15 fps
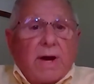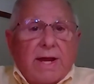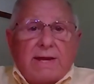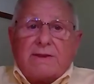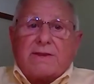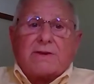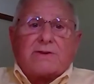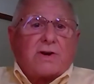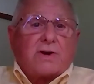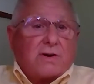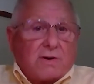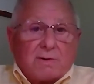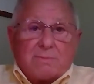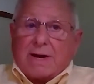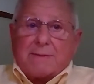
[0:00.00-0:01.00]
coined the
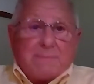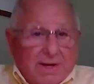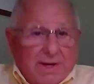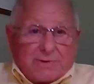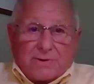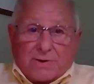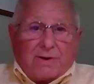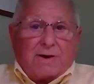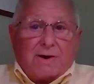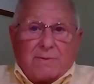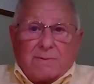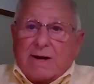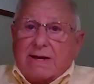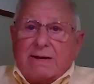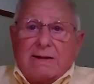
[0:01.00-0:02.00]
term. My mentor,
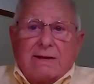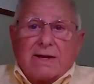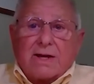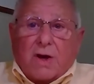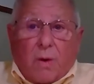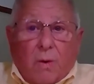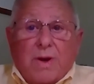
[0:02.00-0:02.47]
Carr White,